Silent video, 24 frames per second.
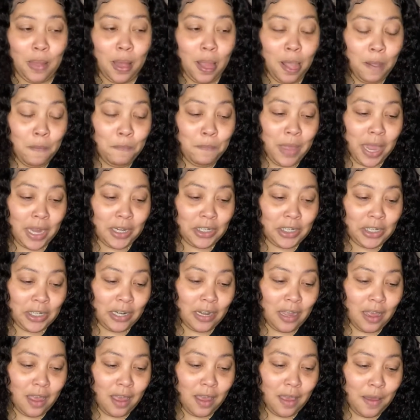
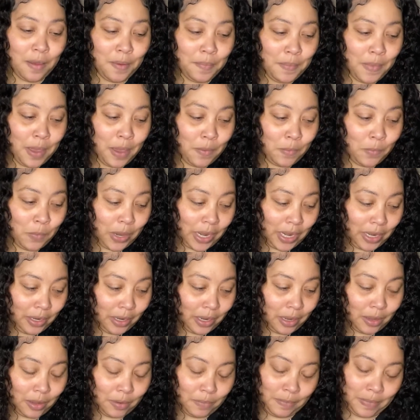matching wedding
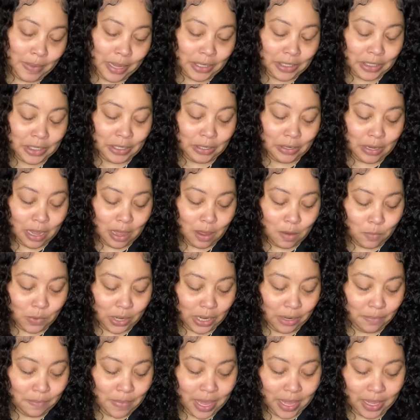
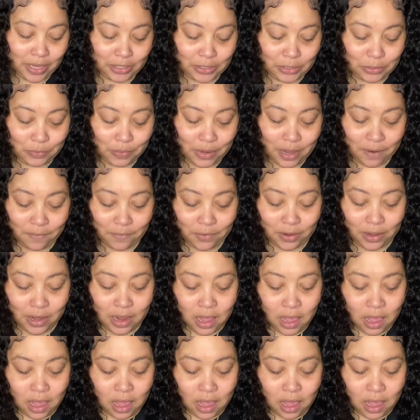bands or whatever.